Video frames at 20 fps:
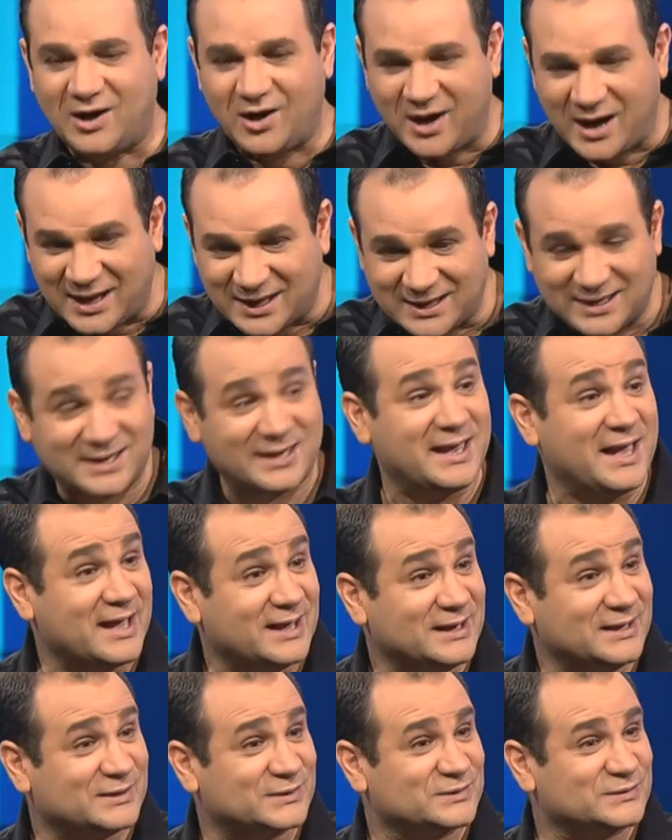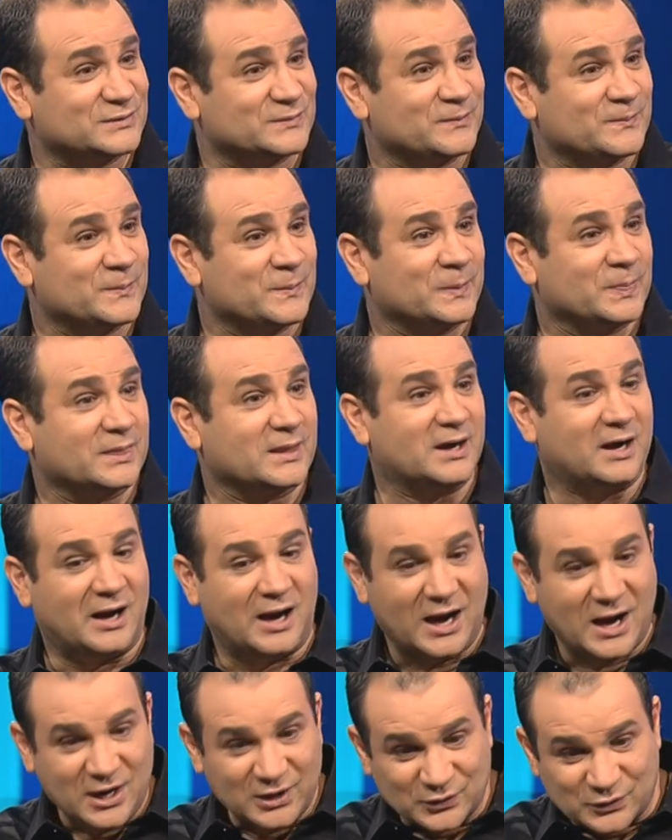I get it.
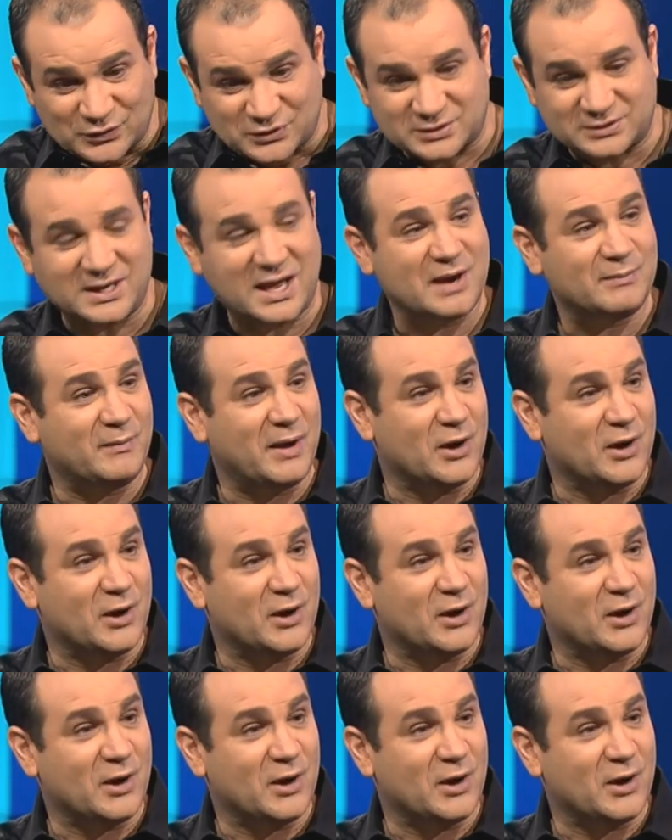I understand my